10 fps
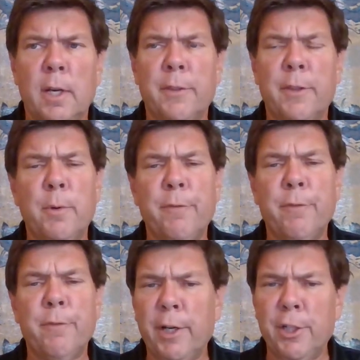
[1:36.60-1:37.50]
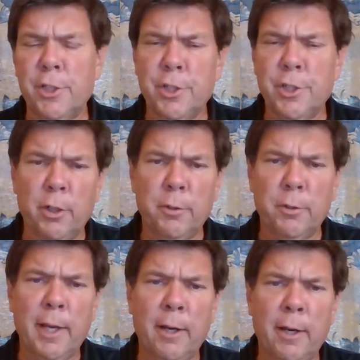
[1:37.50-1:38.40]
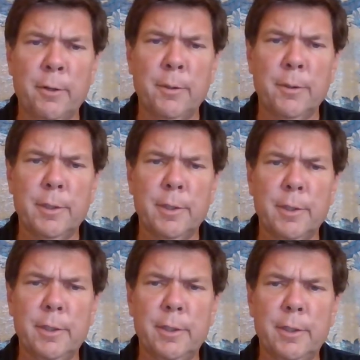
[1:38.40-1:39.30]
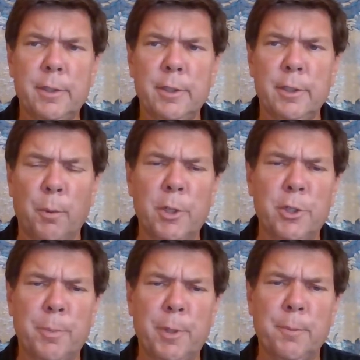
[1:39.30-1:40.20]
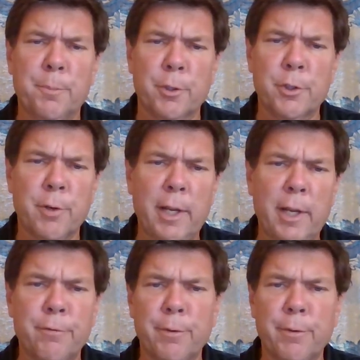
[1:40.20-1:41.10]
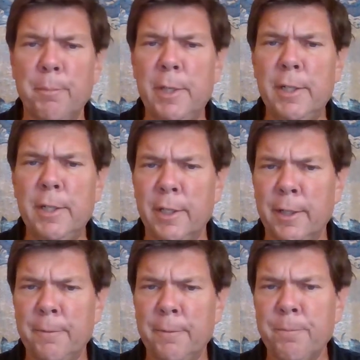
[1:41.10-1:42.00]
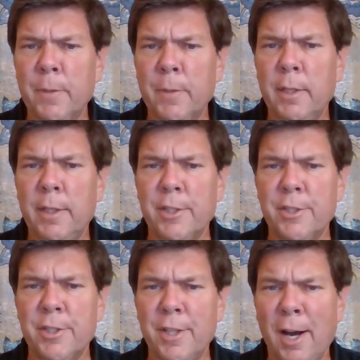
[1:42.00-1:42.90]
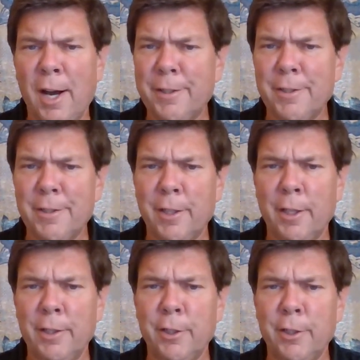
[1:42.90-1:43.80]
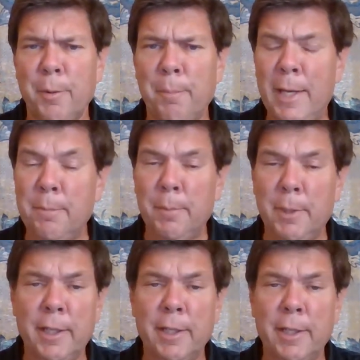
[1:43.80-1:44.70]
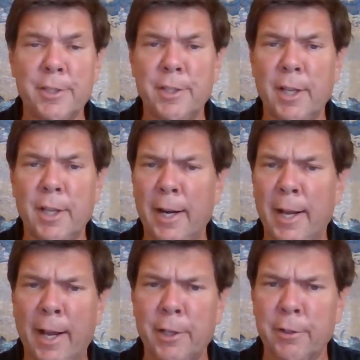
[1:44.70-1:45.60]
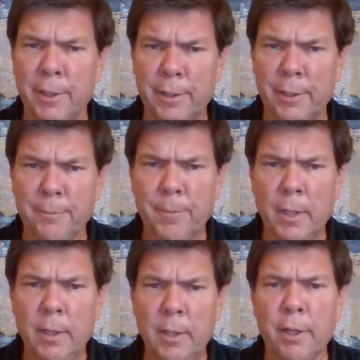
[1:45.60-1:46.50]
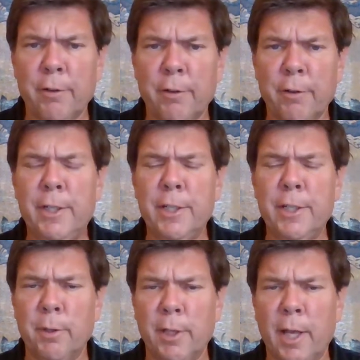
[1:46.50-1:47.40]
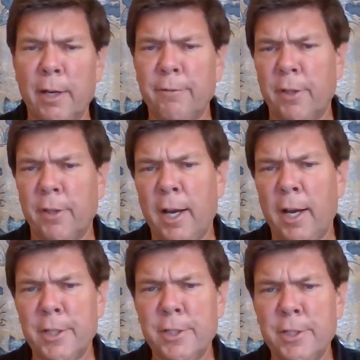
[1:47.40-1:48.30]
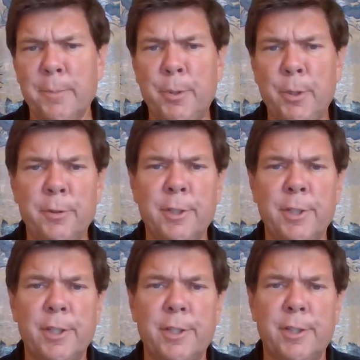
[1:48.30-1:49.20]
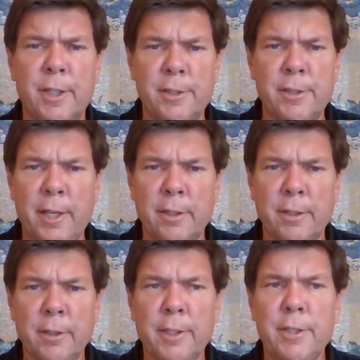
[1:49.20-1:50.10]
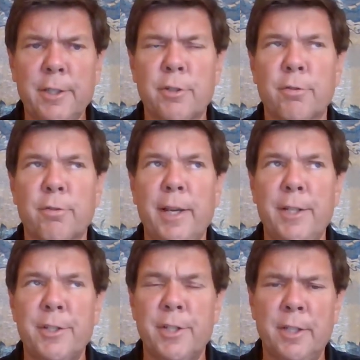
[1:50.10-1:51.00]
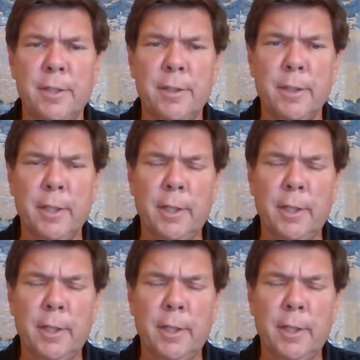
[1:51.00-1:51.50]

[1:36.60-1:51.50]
I think we've already shown how, you know, what you're being portrayed from the media is not the, you know, the main media is not accurate. They're feeding you a lot of lies, like Putin is a dictator, he's crazy.